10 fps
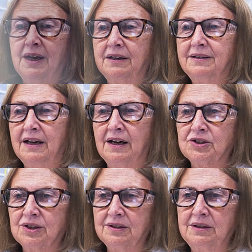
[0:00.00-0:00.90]
can
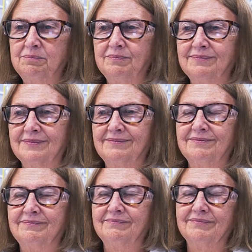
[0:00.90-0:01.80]
actually
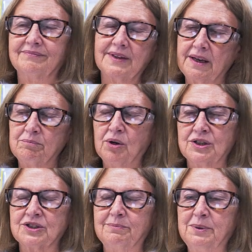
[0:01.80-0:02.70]

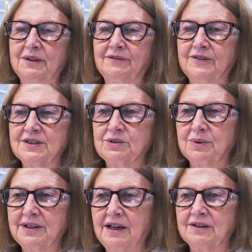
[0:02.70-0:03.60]
impart some benefits
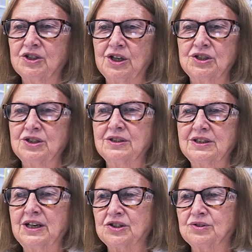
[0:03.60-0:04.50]
without changing the
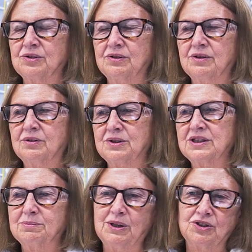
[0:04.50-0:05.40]
texture of the
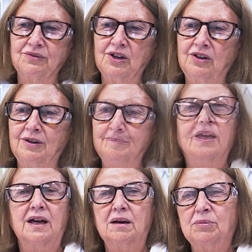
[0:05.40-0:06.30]
grease much at all.
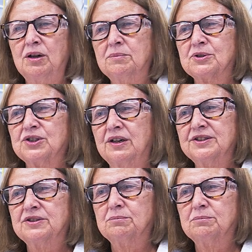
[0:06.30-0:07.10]
Polymers also